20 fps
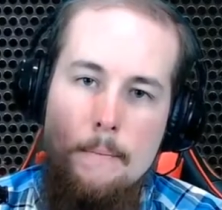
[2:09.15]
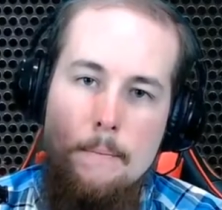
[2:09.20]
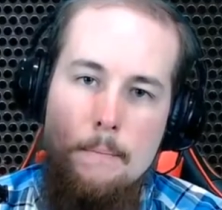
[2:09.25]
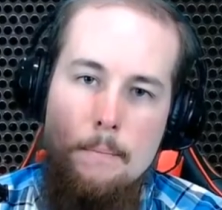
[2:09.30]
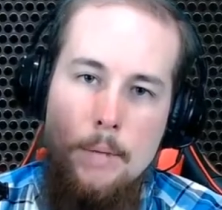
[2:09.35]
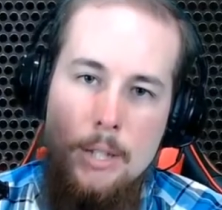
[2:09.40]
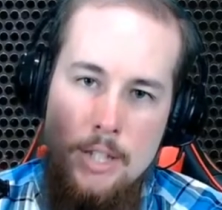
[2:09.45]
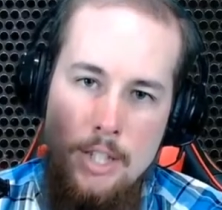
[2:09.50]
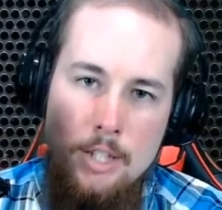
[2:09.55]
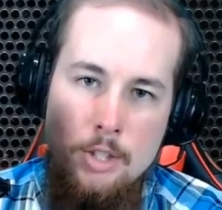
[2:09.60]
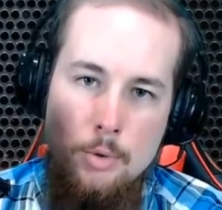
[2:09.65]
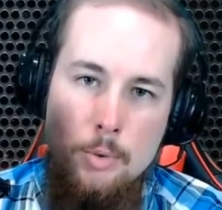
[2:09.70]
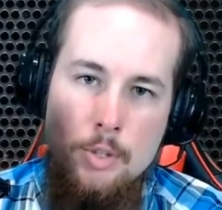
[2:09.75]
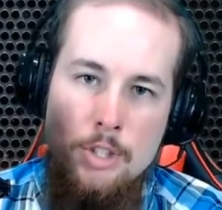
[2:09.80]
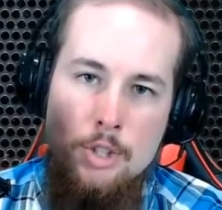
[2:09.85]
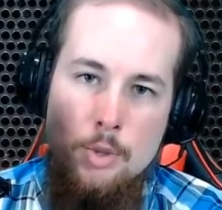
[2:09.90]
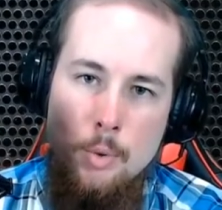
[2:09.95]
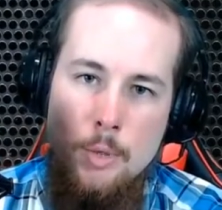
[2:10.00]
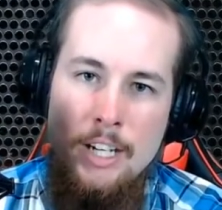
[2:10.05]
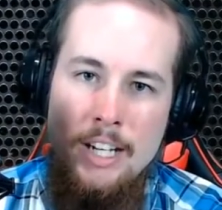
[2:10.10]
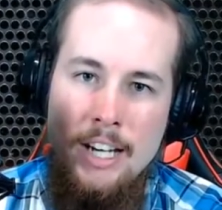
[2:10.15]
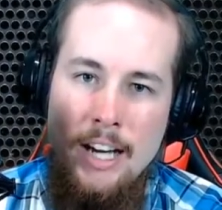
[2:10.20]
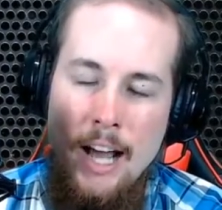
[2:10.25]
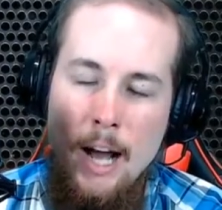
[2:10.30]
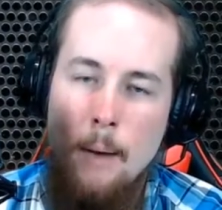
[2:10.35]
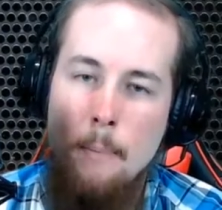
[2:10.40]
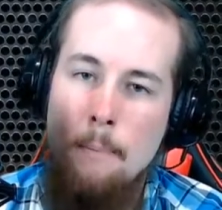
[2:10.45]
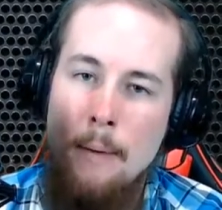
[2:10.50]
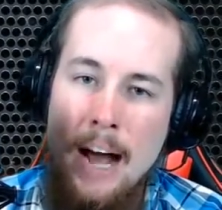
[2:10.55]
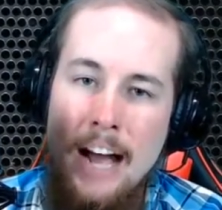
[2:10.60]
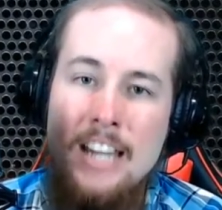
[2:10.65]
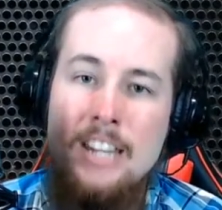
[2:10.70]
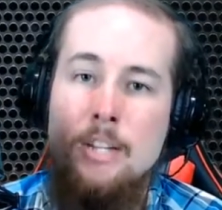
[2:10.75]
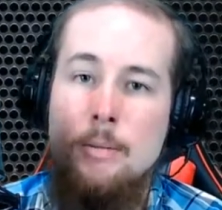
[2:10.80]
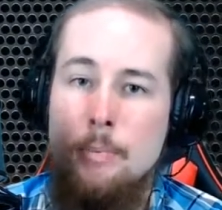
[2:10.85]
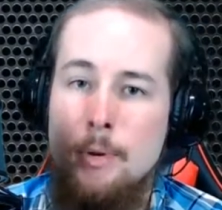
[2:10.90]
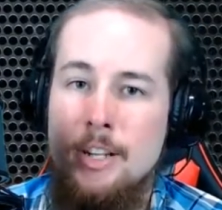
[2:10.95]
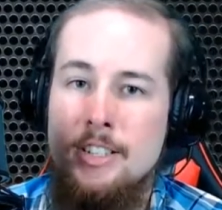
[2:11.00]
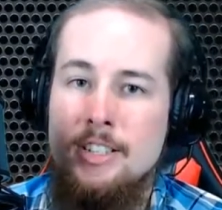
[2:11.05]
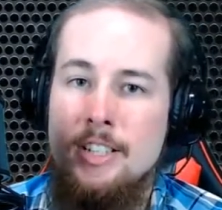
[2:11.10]
But this was tweeted out by the
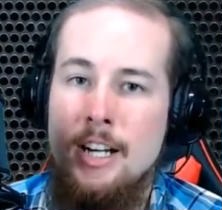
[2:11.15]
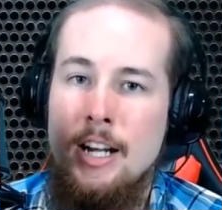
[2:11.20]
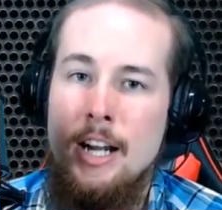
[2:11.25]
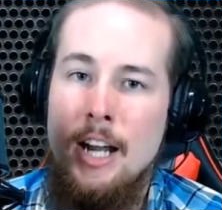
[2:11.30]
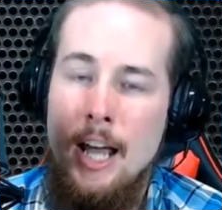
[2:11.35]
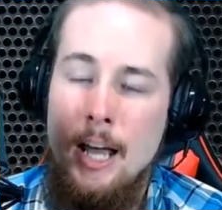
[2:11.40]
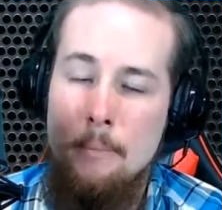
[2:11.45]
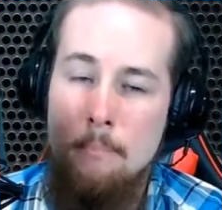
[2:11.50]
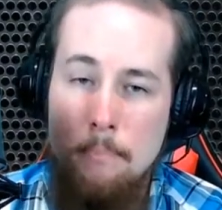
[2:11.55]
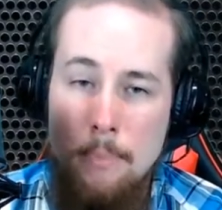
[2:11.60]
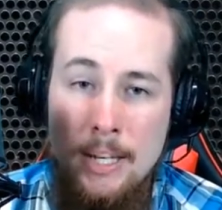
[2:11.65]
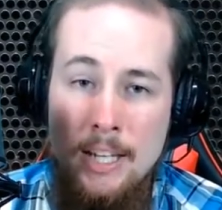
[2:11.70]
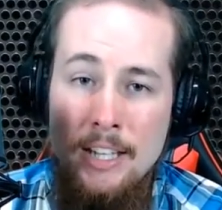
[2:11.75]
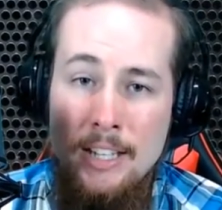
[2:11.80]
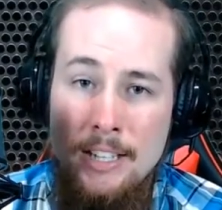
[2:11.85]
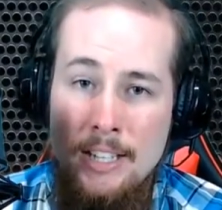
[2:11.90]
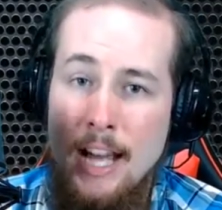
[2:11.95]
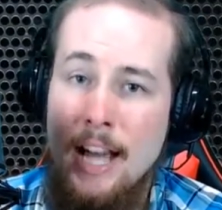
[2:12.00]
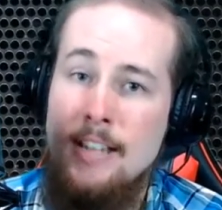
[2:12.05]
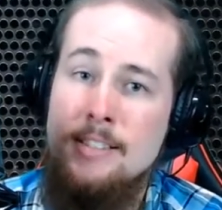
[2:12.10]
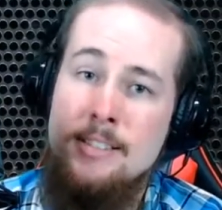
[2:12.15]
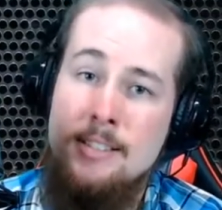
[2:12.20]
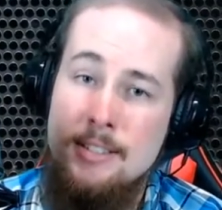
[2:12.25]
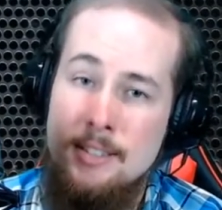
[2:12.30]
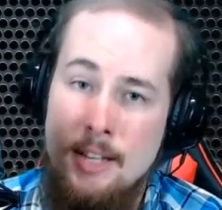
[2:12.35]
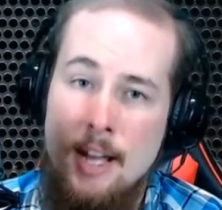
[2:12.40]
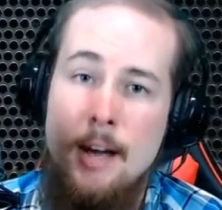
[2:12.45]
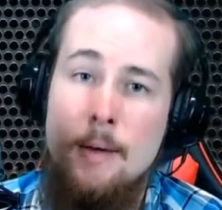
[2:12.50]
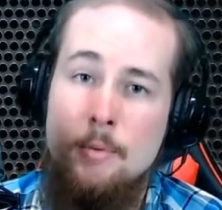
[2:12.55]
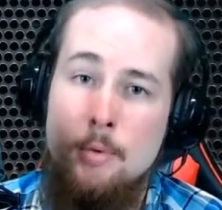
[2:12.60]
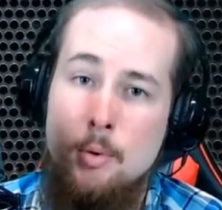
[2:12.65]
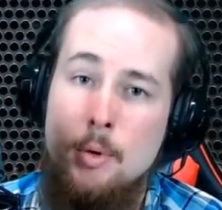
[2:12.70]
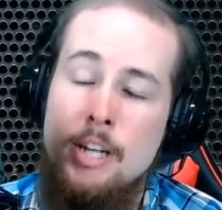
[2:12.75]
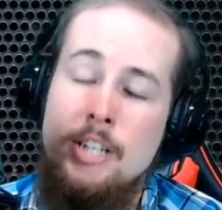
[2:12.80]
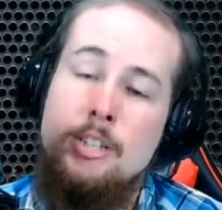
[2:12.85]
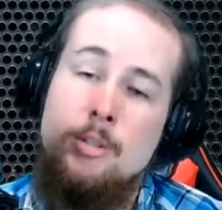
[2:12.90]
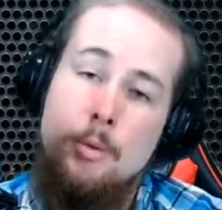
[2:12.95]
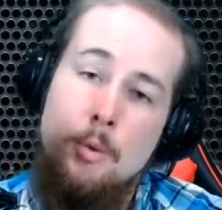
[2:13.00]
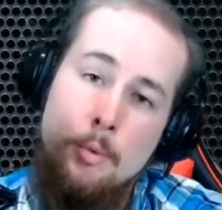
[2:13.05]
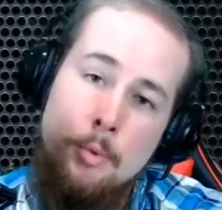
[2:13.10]
president and pinned as his top
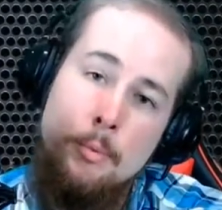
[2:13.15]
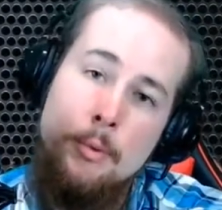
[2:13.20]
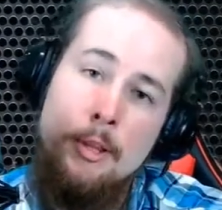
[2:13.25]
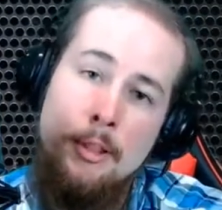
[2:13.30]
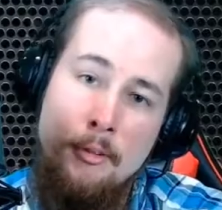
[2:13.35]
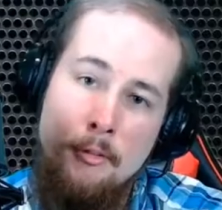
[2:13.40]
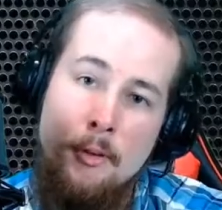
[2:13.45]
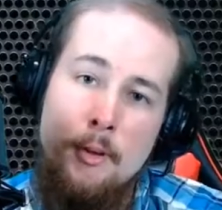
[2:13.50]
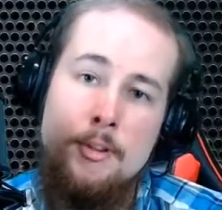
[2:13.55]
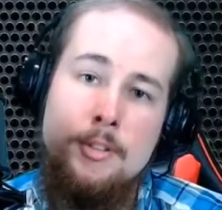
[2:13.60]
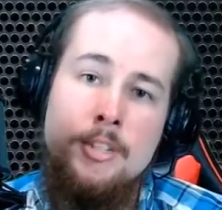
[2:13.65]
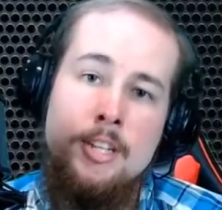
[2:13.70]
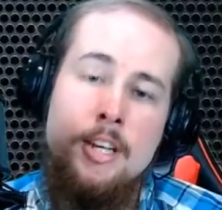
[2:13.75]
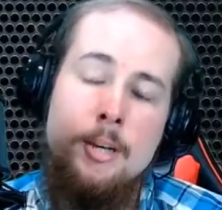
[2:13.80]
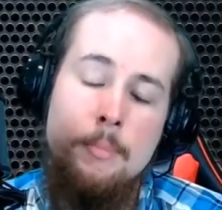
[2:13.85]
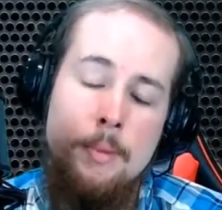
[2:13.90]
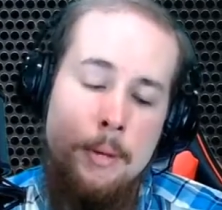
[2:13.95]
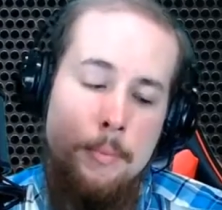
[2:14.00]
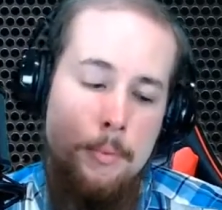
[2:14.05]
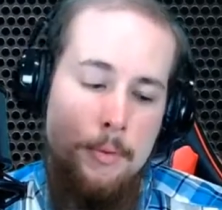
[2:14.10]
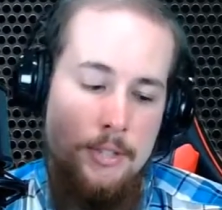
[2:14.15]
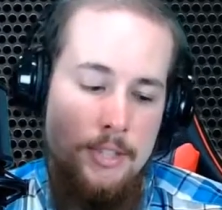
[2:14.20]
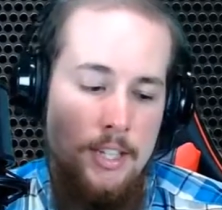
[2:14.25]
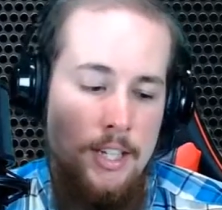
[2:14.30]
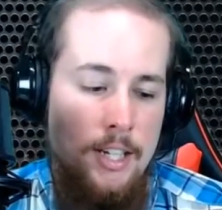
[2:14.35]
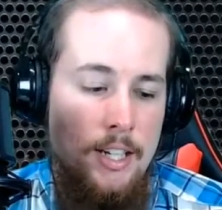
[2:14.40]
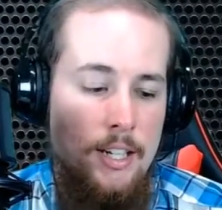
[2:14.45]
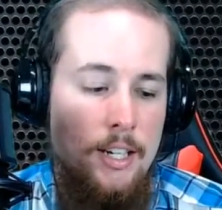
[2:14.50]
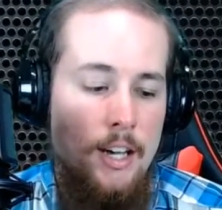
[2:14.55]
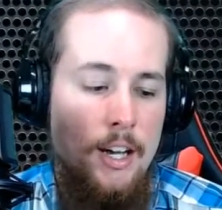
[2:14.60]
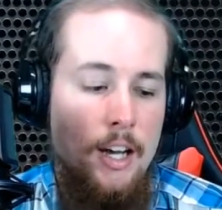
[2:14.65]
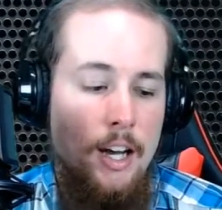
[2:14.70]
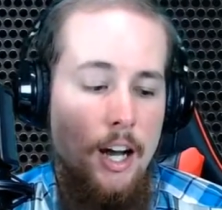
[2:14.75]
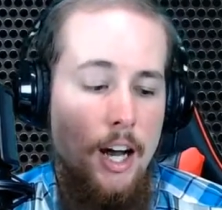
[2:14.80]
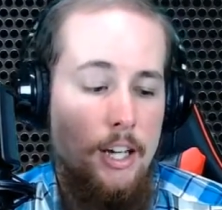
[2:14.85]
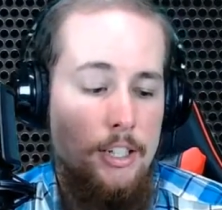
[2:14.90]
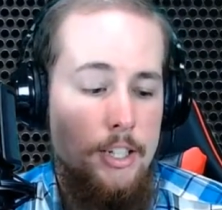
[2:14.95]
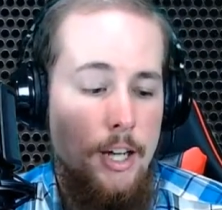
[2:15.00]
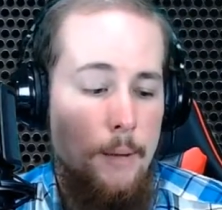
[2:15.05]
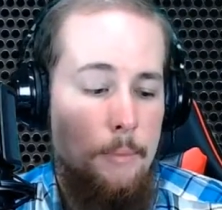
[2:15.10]
tweet, so it would be the first thing people see
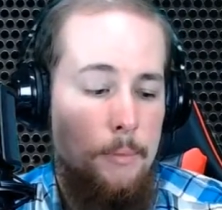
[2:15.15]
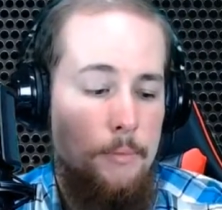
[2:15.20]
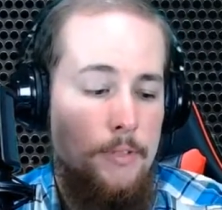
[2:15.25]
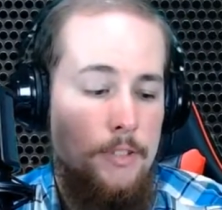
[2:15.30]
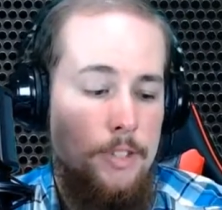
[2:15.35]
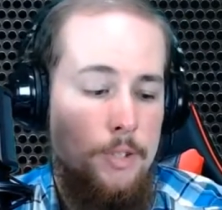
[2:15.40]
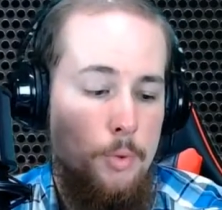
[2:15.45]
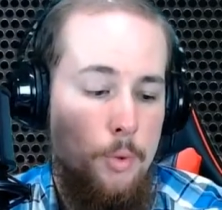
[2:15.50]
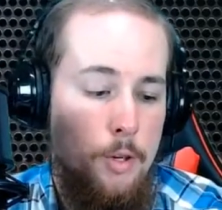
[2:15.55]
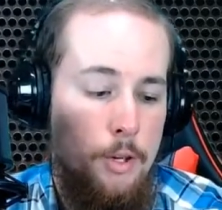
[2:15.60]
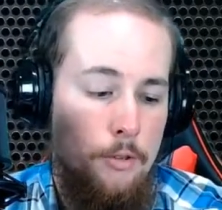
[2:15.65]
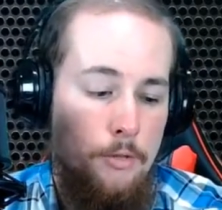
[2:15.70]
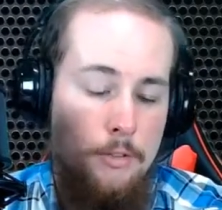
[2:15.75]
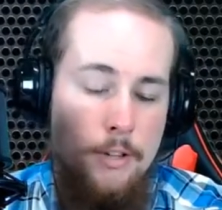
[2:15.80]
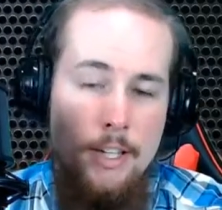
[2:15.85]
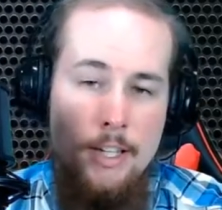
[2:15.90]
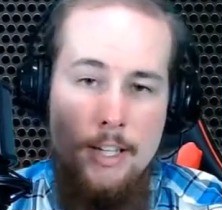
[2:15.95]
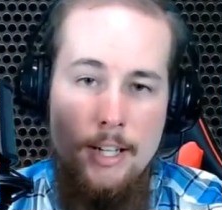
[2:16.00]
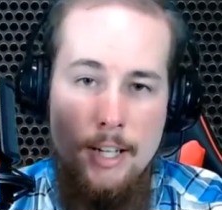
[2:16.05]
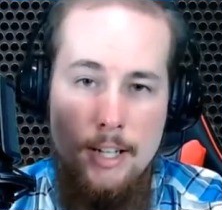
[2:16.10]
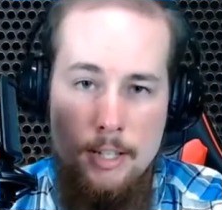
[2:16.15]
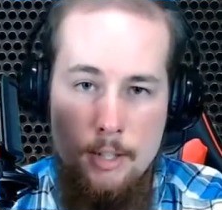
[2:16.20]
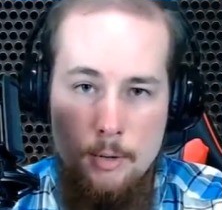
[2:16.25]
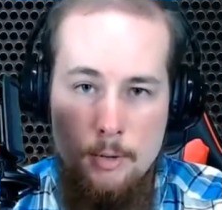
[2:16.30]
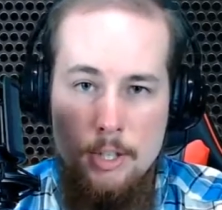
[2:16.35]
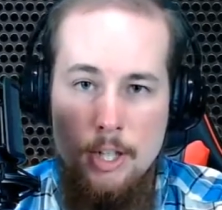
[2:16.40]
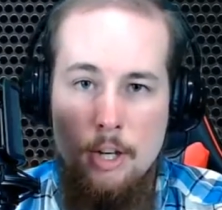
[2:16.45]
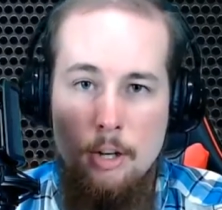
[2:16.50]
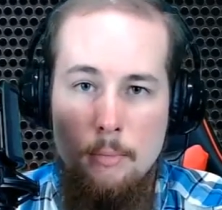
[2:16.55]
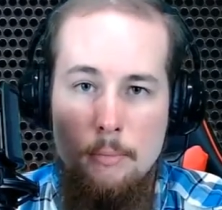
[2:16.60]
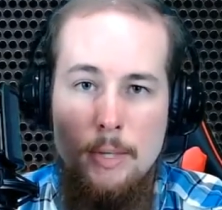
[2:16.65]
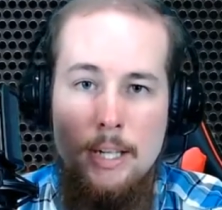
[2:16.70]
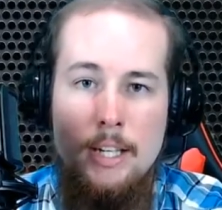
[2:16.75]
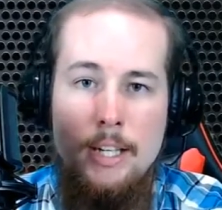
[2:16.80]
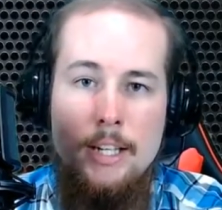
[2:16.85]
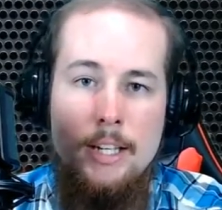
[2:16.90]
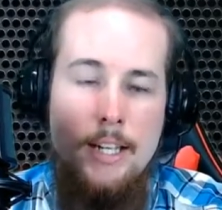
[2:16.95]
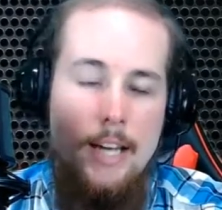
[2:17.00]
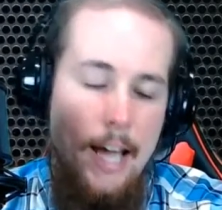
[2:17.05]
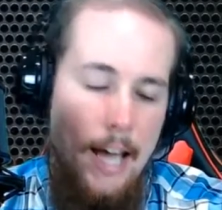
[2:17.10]
on top of his Twitter feed. And you tell
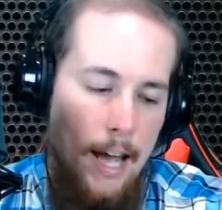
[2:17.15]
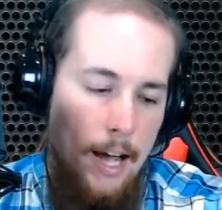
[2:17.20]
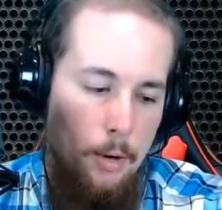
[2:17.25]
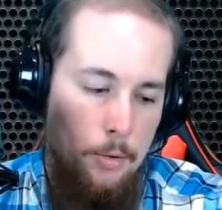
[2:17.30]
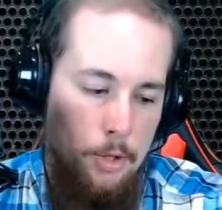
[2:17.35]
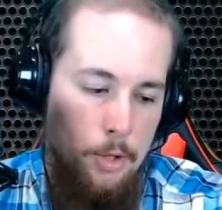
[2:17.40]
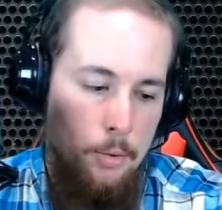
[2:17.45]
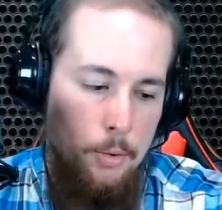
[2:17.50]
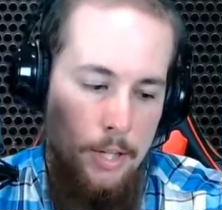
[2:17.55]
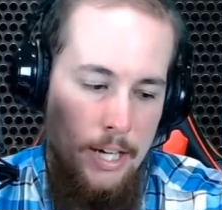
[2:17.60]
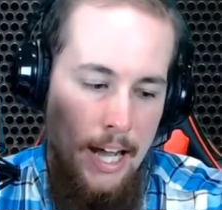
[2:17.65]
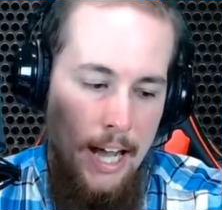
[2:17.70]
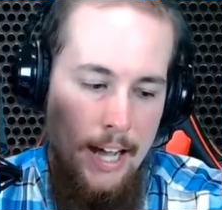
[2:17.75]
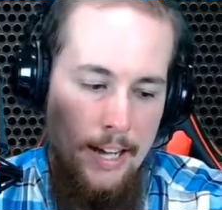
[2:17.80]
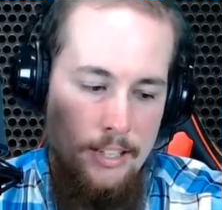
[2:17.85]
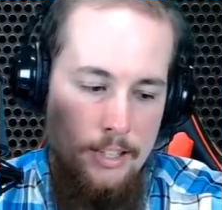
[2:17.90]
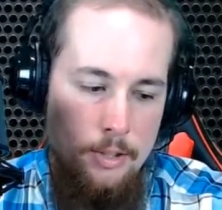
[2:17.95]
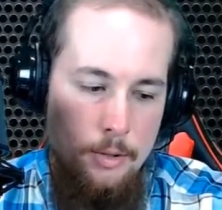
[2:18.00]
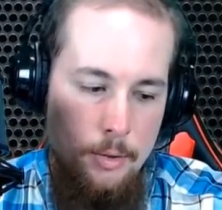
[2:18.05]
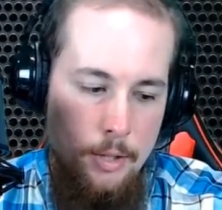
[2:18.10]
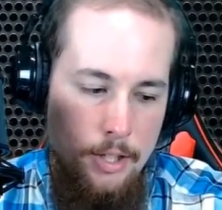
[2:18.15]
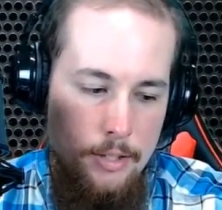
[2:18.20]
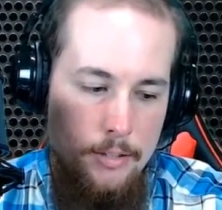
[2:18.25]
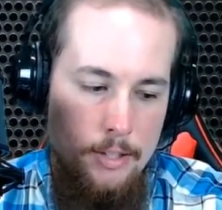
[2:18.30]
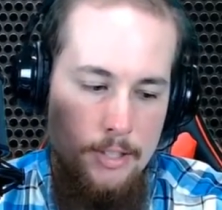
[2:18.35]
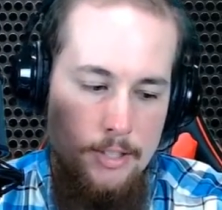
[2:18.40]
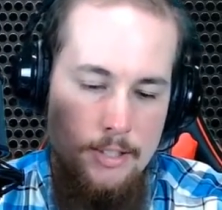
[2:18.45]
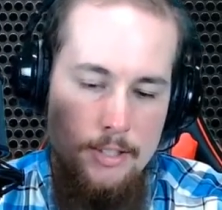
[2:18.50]
me how you react to it. This is